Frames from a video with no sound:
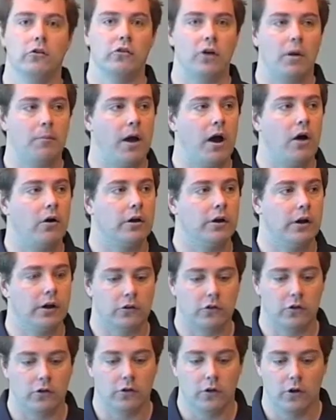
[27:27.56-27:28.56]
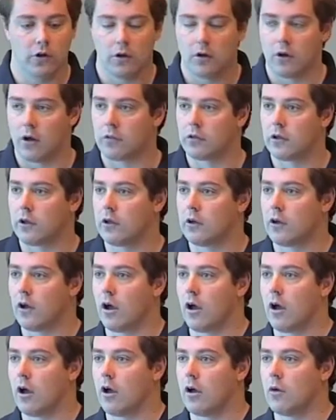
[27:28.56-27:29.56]
somehow connected. I think
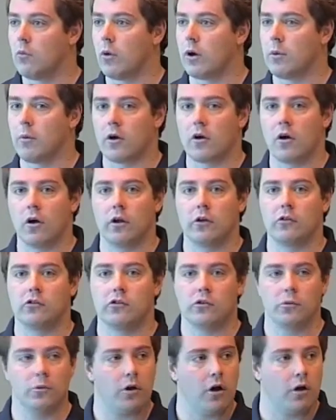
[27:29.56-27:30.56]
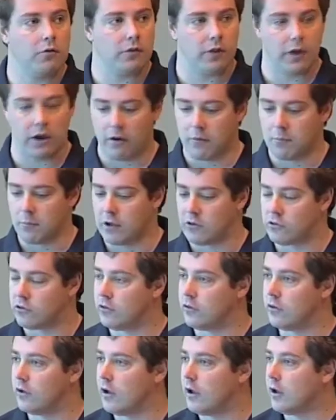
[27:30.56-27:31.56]
uh, one of my colleagues, Stuart, over there
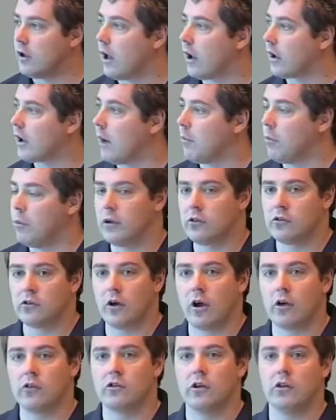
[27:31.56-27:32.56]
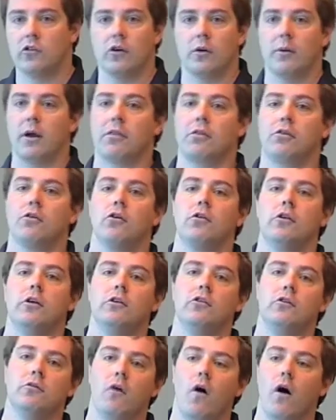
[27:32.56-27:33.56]
mentioned a couple of weeks ago, he said he's got about thirty
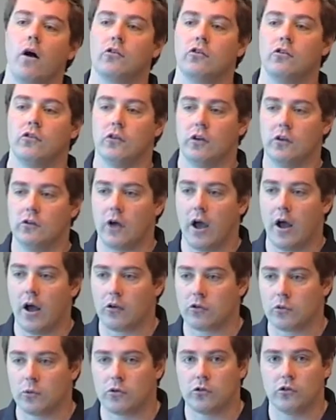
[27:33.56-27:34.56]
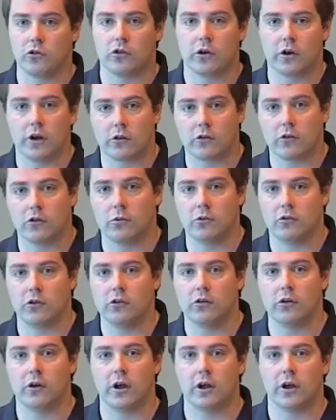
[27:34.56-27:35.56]
devices in his house which is connected to his
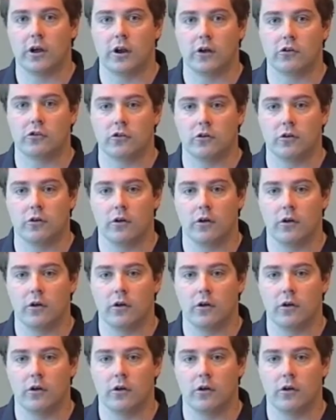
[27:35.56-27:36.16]
internet connection.